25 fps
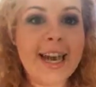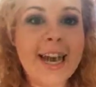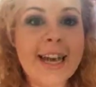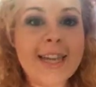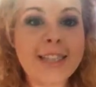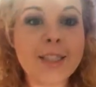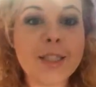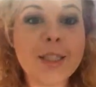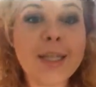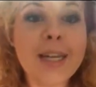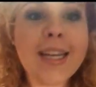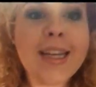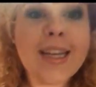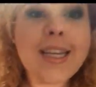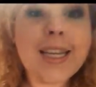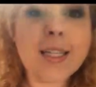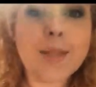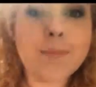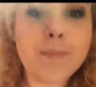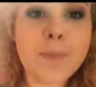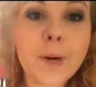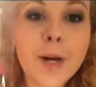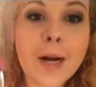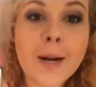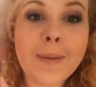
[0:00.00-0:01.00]
Guys, look at
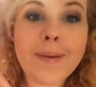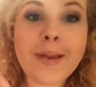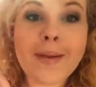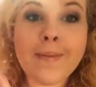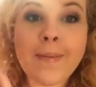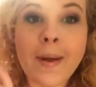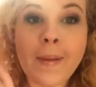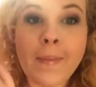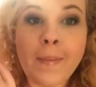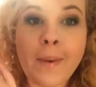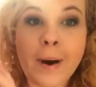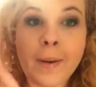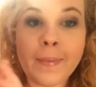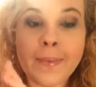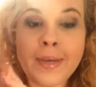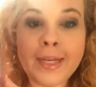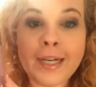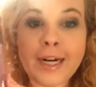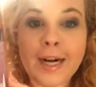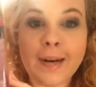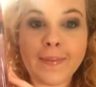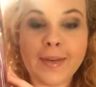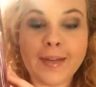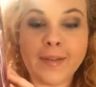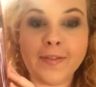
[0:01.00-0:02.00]
this Barbie my mommy
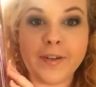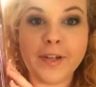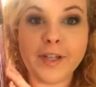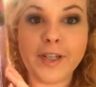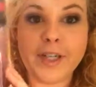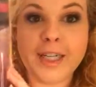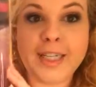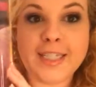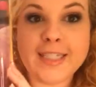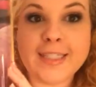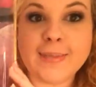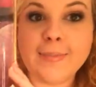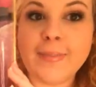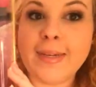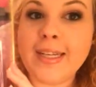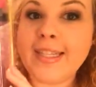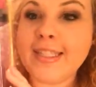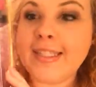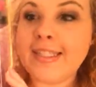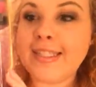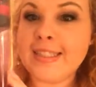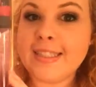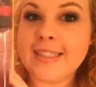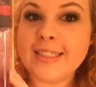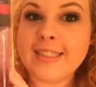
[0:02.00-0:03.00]
got me for
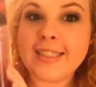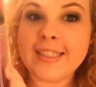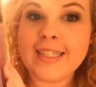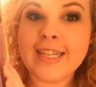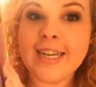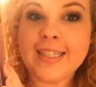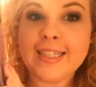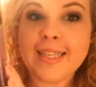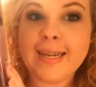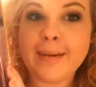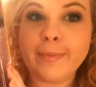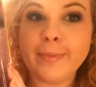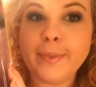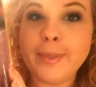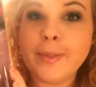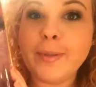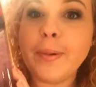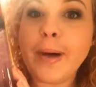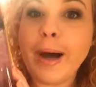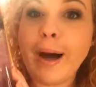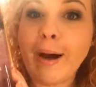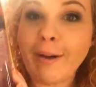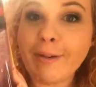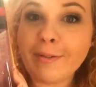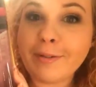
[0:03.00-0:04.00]
Christmas, because I'm
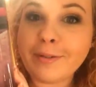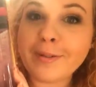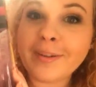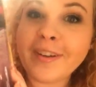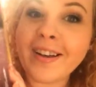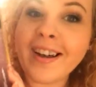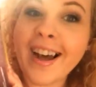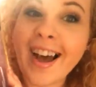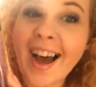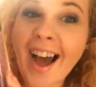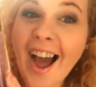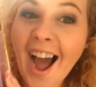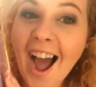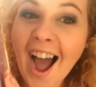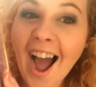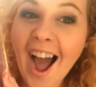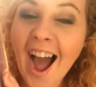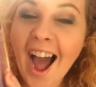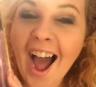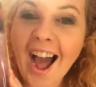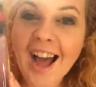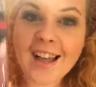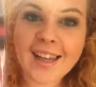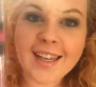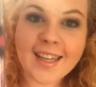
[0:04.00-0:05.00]
12.
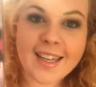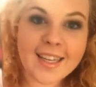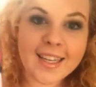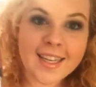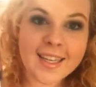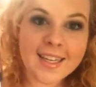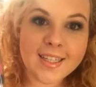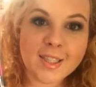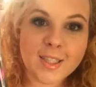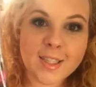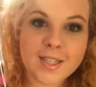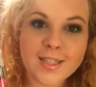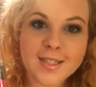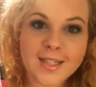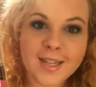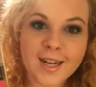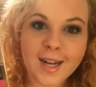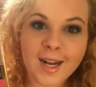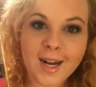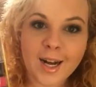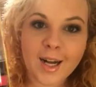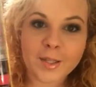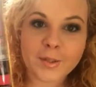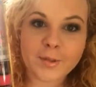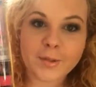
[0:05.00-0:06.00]
She's the
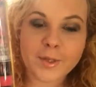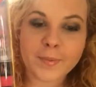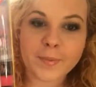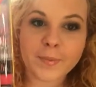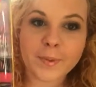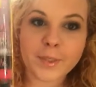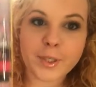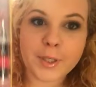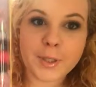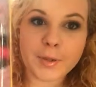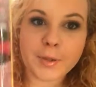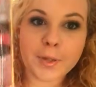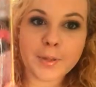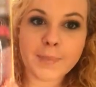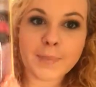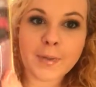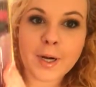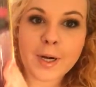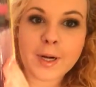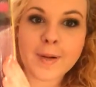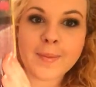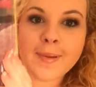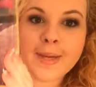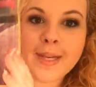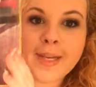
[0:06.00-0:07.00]
entrepreneur
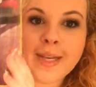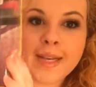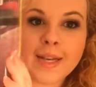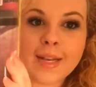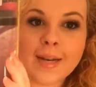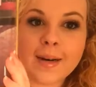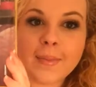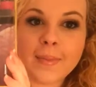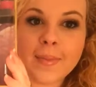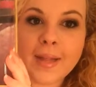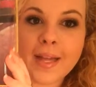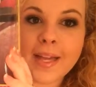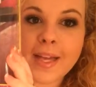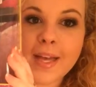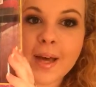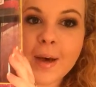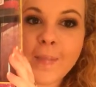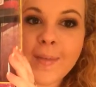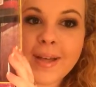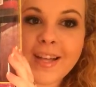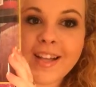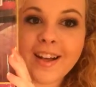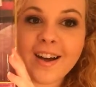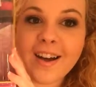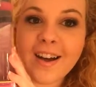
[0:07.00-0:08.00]
Barbie, and I'm like, oh
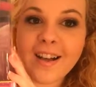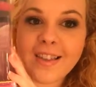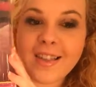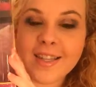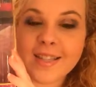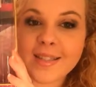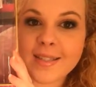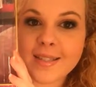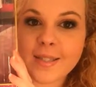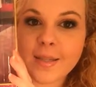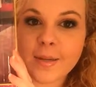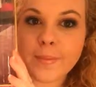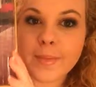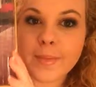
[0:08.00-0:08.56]
my god, that's